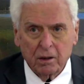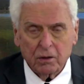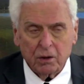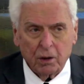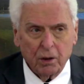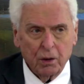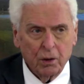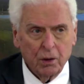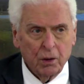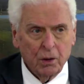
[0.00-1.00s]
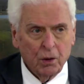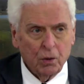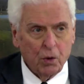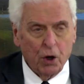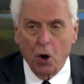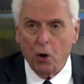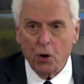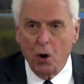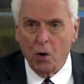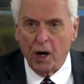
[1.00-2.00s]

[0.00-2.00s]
See, we don't know